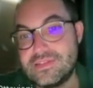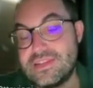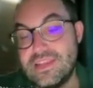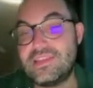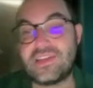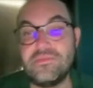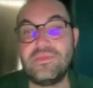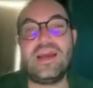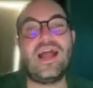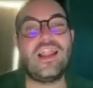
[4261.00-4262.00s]
It can be
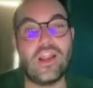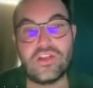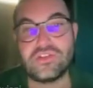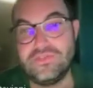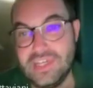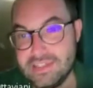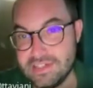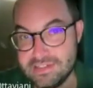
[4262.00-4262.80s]
a lot of data.